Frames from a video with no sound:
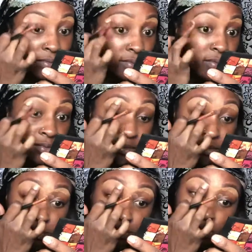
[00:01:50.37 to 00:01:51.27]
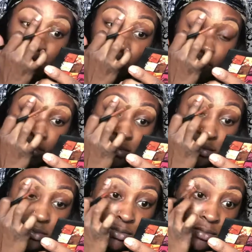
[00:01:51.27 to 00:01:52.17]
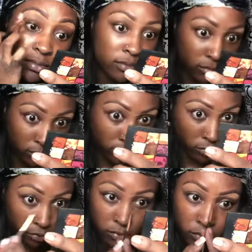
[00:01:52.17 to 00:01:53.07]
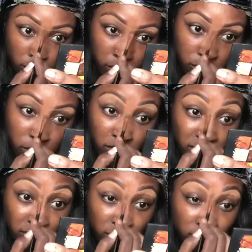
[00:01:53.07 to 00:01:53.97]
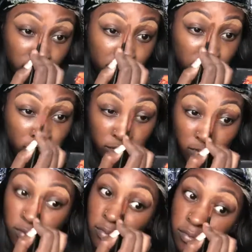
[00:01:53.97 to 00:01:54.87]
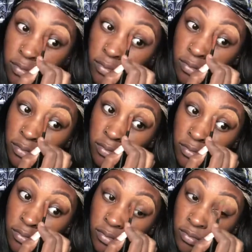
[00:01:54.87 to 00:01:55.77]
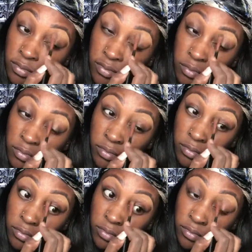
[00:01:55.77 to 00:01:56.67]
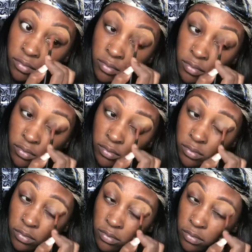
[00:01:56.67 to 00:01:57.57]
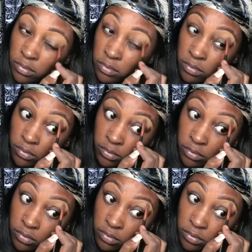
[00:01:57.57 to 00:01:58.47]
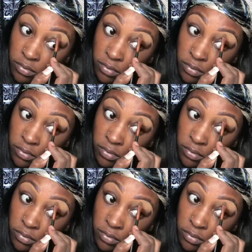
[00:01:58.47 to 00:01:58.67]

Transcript: And I use my fingers to even blend it out a bit more. Your fingers can be your best tools, I swear.